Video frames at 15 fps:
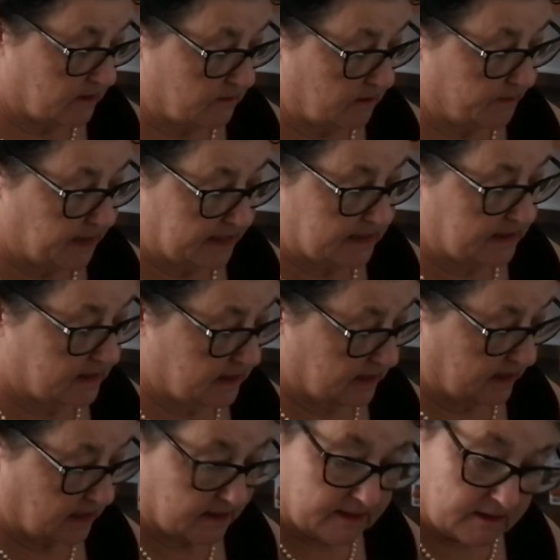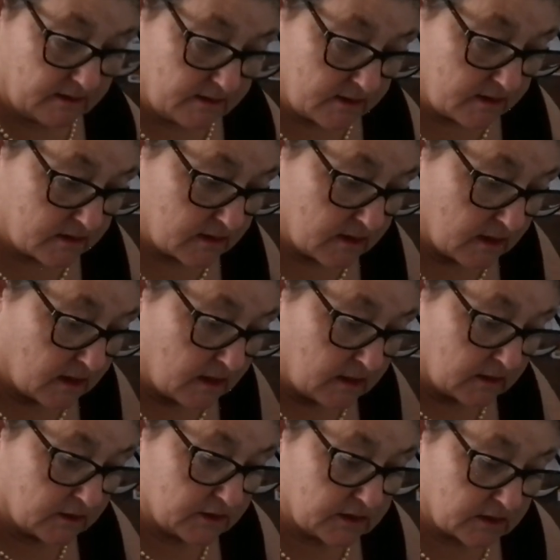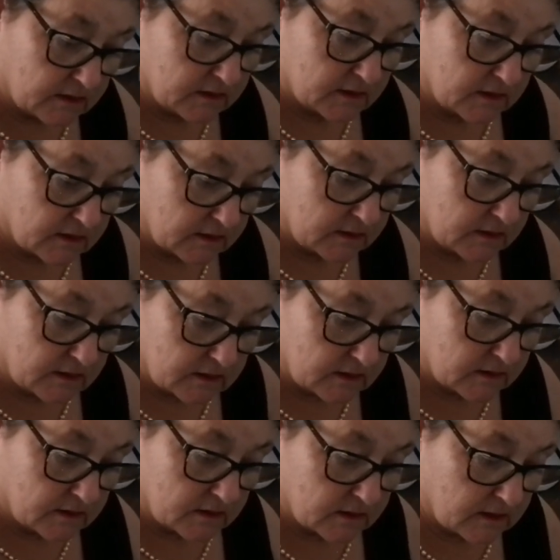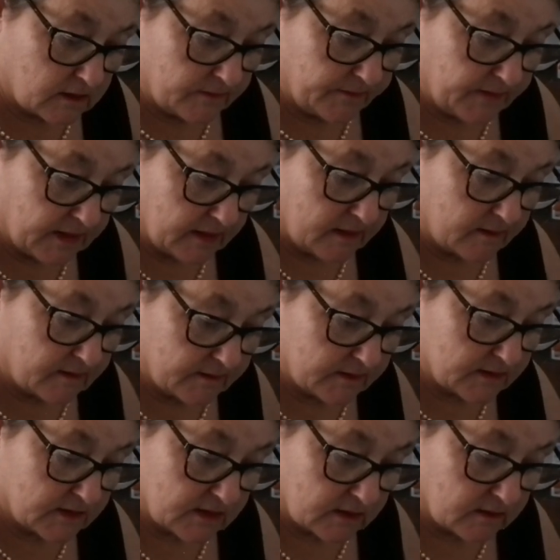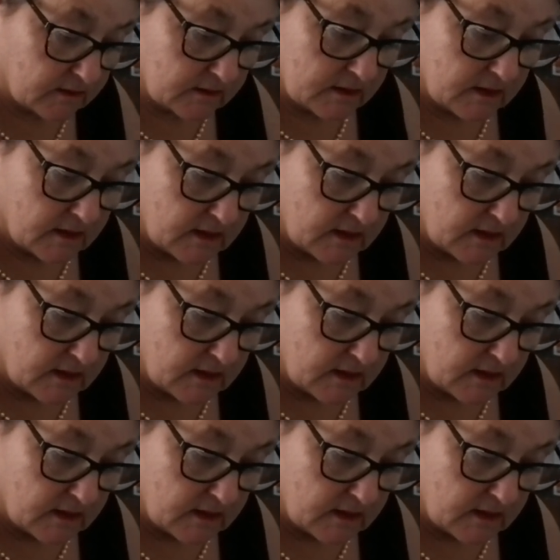so we'll mix this together. Sugar, sugar, sugar, sugar. Yeah, so,